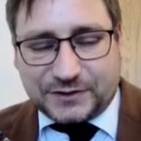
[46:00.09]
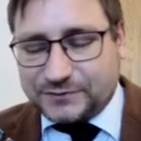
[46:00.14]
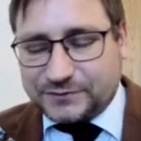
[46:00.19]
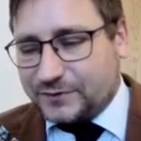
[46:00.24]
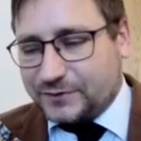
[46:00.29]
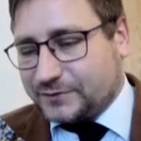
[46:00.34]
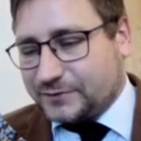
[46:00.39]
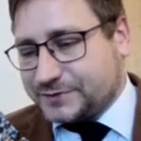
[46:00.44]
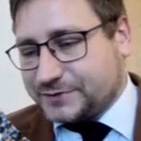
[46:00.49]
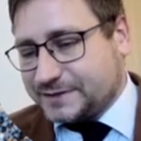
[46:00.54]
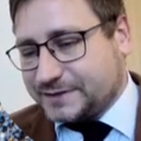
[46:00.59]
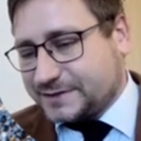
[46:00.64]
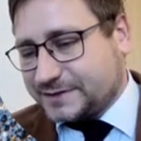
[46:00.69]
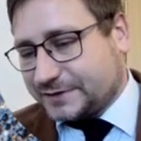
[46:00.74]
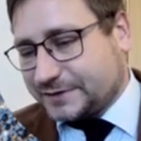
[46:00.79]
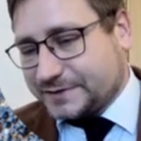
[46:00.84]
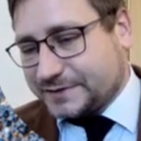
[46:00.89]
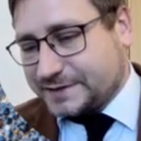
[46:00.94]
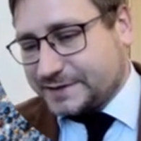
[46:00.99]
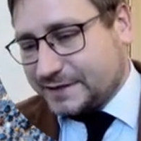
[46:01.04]
ontology in
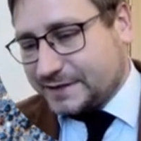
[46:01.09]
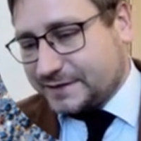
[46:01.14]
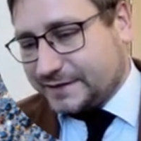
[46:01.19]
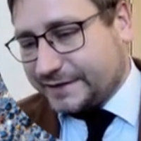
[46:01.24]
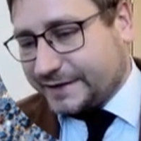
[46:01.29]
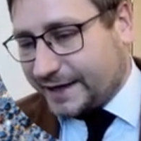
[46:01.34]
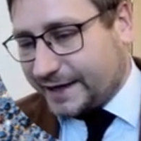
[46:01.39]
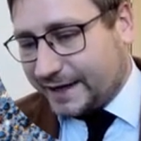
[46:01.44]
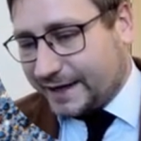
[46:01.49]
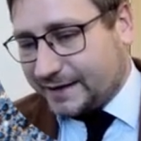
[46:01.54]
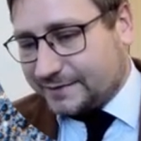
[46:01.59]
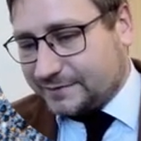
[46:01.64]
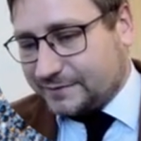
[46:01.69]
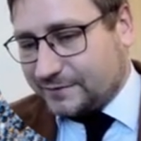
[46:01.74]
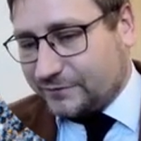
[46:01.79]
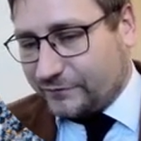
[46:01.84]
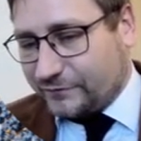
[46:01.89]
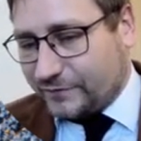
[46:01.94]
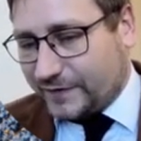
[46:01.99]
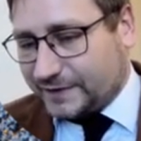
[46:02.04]
such an ascending
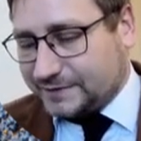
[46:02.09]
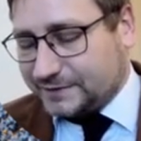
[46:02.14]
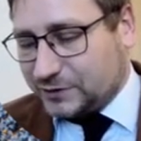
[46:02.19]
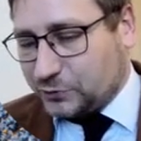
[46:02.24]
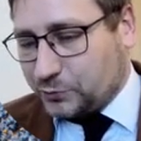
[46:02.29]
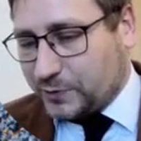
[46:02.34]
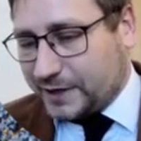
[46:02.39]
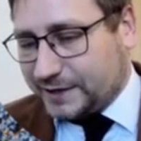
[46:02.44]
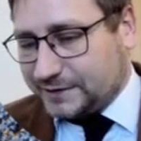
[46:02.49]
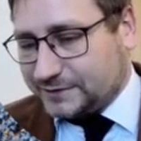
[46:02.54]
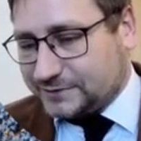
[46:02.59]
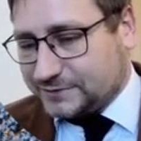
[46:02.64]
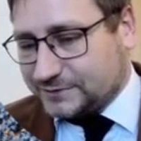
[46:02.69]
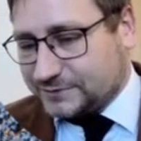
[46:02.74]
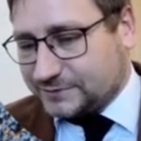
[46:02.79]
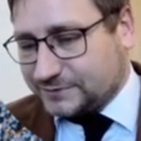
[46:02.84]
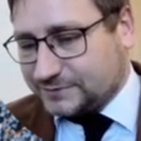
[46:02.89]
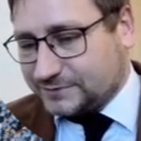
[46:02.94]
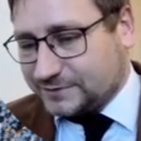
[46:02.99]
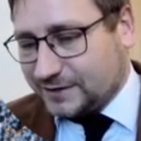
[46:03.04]
can find a way
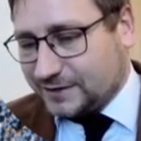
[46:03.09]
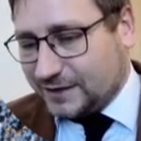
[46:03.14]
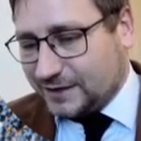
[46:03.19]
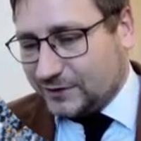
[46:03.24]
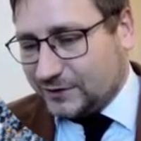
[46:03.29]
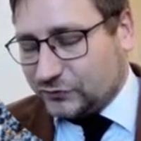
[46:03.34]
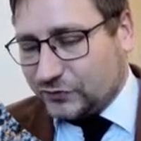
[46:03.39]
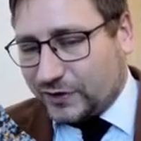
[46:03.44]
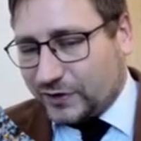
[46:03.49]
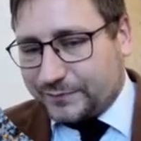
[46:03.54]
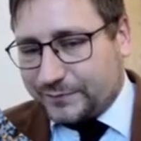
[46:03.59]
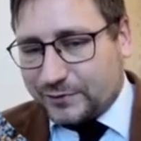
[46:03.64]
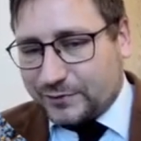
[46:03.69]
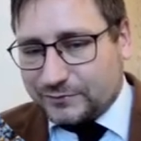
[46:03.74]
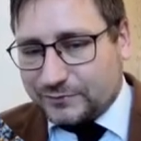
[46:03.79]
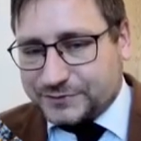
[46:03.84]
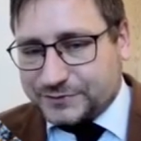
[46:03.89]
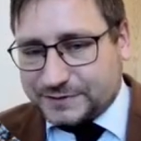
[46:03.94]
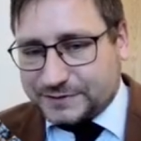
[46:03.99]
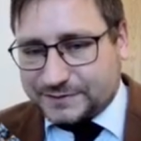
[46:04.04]
to
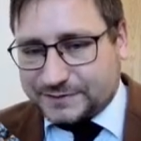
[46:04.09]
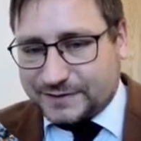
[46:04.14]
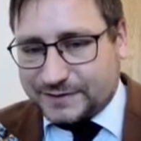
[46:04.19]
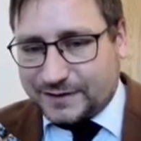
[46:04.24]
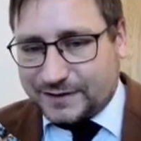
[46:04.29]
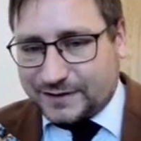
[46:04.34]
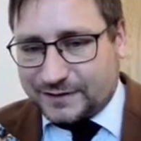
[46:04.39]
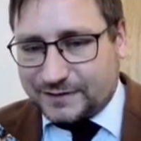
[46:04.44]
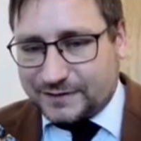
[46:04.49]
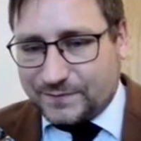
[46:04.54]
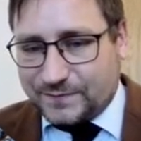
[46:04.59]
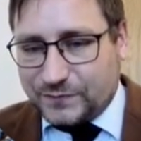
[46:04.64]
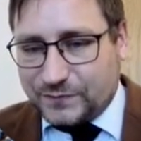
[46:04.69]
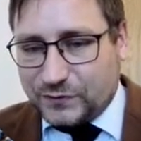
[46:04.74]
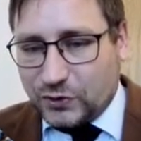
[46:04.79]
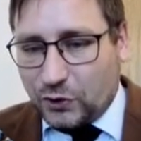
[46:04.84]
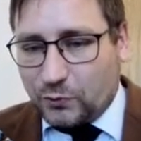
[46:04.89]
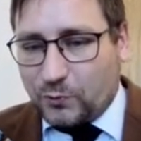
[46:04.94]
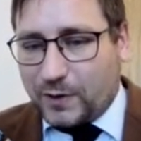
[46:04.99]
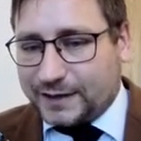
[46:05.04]
approach it. There are
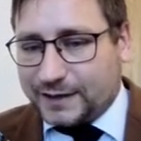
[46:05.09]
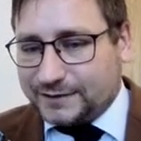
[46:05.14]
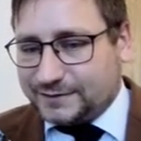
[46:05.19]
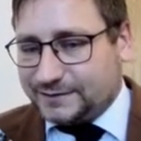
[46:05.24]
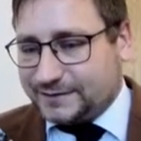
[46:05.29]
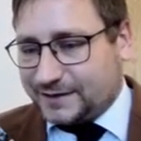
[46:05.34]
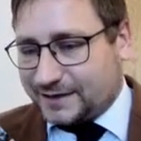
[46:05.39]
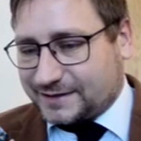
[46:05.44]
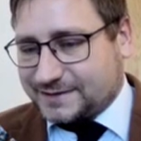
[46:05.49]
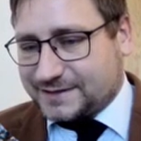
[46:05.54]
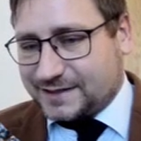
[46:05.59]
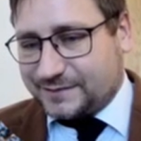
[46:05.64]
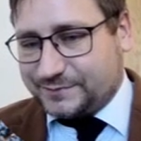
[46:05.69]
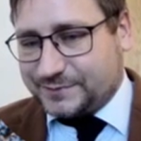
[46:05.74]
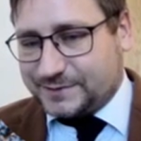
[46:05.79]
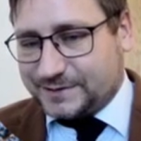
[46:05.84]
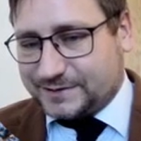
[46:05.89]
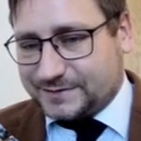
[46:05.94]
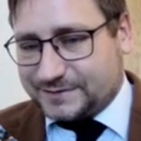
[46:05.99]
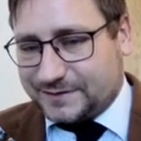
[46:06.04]
no widely
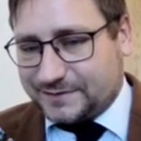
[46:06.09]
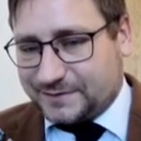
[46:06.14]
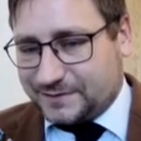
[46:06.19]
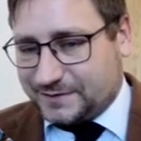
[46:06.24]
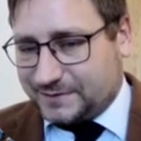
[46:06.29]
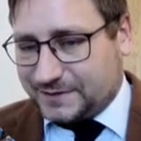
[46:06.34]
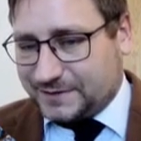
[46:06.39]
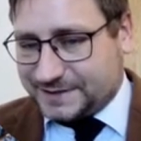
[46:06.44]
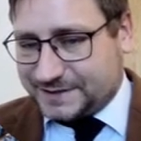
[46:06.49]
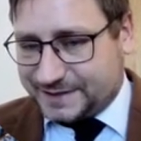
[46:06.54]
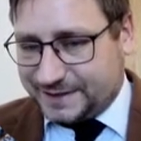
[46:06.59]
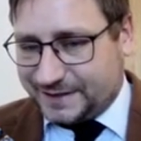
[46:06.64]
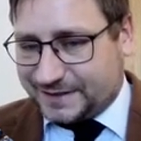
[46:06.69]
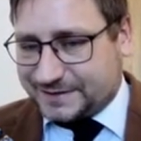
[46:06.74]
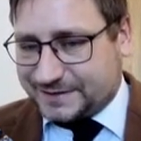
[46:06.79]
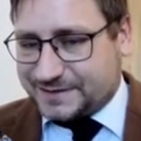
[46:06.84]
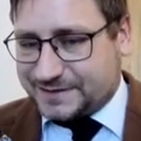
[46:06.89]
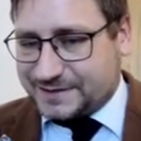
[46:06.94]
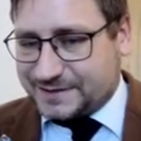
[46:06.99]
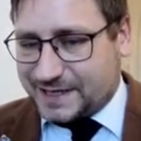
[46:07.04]
accepted
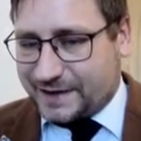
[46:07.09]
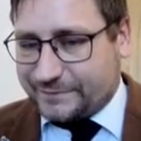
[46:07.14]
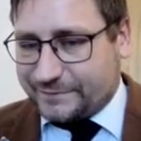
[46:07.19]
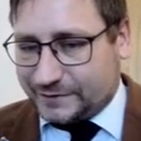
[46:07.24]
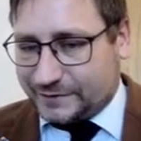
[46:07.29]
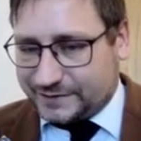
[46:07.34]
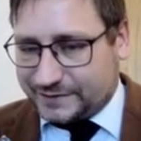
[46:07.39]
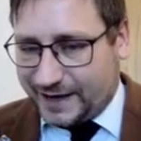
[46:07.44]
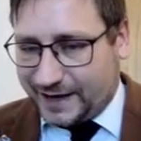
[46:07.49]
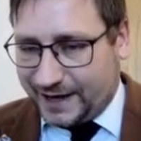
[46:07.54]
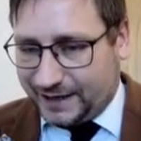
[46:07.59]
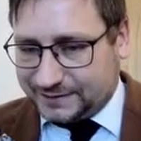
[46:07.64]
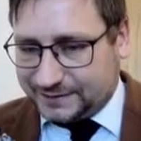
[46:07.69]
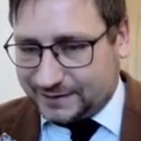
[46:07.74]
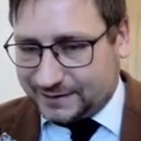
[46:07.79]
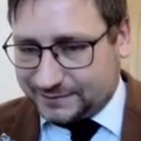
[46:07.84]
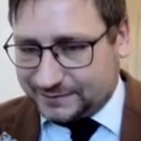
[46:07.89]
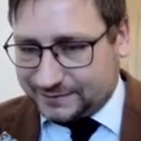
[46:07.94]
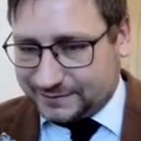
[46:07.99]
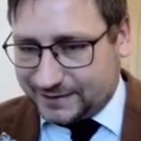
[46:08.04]
sixth, seventh,
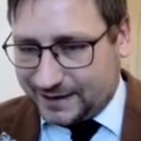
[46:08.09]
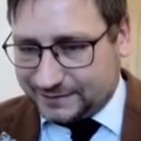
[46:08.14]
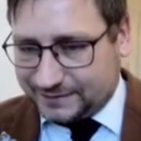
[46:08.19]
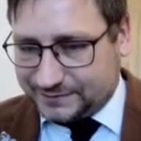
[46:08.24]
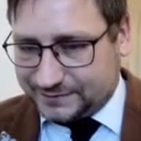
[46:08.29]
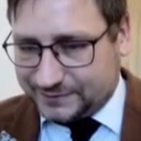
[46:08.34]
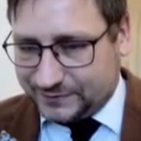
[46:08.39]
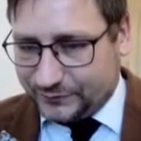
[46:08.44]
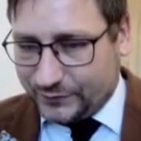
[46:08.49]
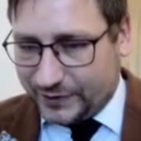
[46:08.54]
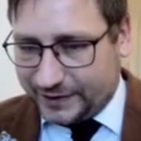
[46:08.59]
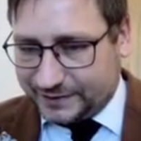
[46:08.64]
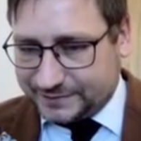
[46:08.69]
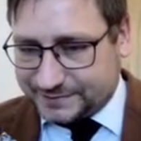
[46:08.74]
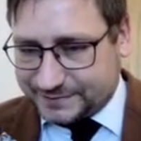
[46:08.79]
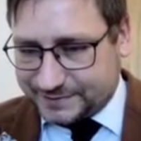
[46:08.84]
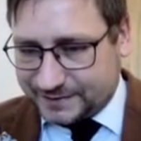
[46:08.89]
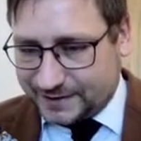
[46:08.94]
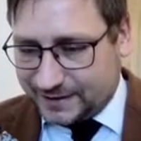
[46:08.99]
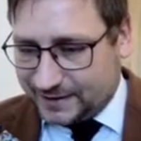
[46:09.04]
eighth, and ninth
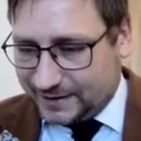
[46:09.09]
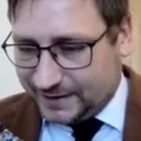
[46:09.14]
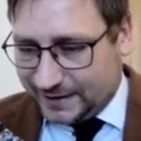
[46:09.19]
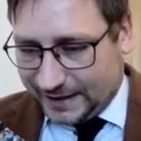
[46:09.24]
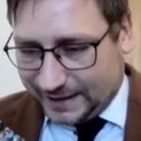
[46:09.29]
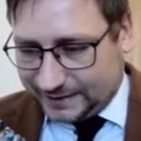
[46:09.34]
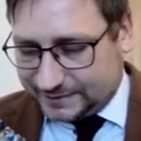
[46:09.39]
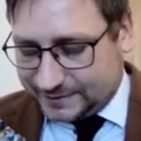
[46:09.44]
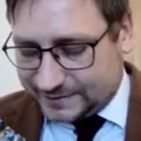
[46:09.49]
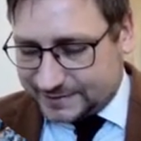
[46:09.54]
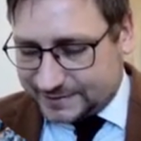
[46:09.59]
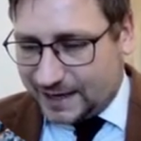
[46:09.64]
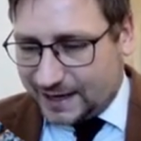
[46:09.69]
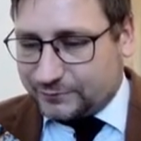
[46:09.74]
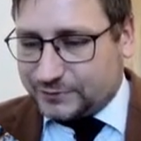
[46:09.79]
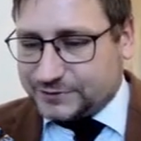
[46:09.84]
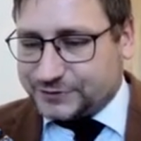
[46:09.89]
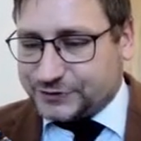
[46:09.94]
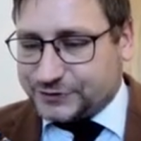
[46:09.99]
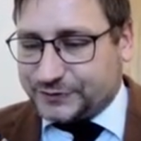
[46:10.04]
debates. It is
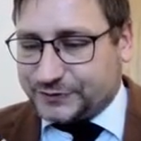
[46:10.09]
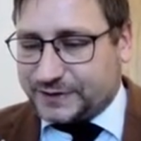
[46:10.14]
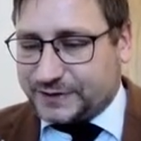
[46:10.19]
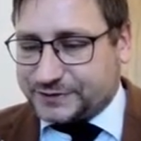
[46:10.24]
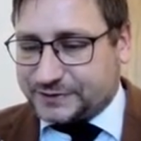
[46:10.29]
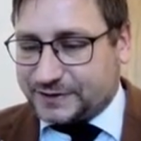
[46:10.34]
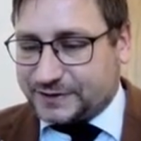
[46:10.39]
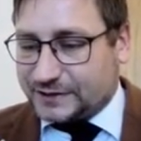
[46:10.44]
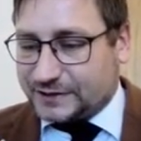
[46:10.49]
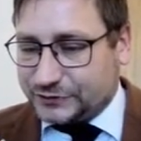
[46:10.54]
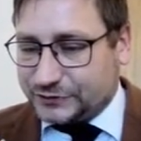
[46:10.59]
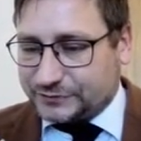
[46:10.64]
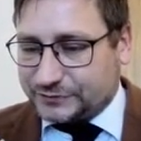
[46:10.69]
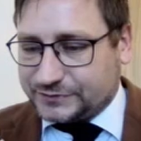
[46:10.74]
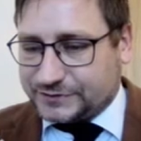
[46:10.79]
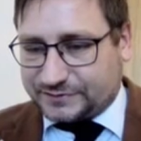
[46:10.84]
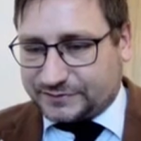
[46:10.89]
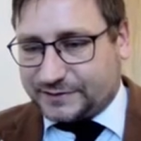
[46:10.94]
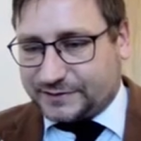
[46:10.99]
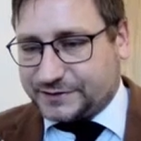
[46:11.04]
our generation and your
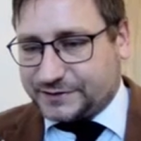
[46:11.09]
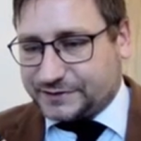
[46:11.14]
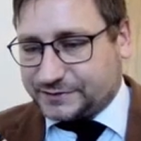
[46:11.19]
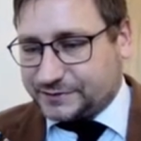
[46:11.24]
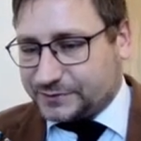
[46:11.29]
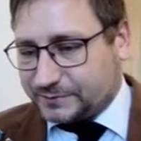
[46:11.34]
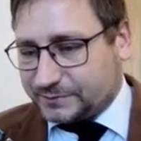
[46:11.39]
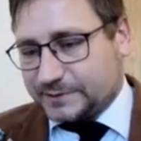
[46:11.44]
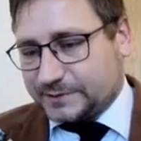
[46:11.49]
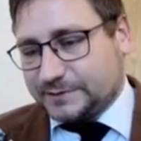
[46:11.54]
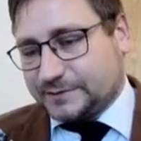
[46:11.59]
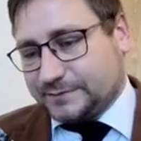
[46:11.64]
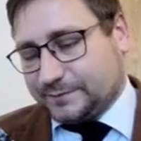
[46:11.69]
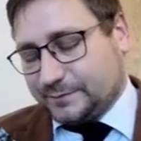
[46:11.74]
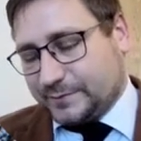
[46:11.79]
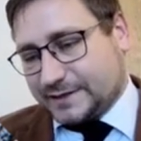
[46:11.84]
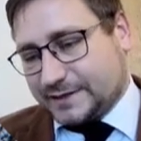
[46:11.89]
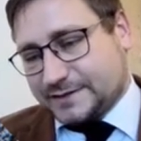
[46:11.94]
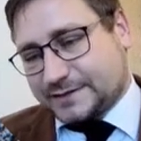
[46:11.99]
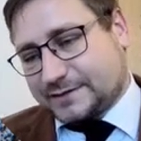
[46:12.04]
generation who will
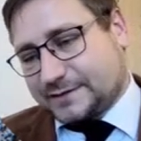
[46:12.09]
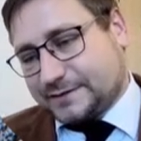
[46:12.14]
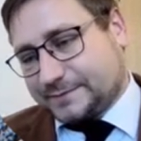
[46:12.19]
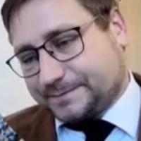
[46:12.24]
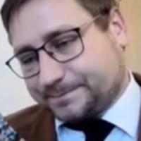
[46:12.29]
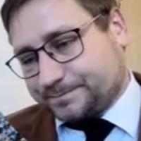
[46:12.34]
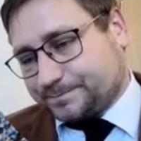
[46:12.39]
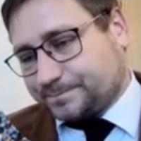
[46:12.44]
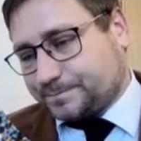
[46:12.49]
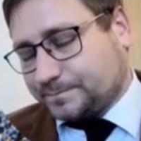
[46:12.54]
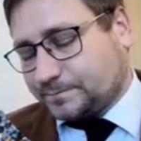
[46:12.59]
basically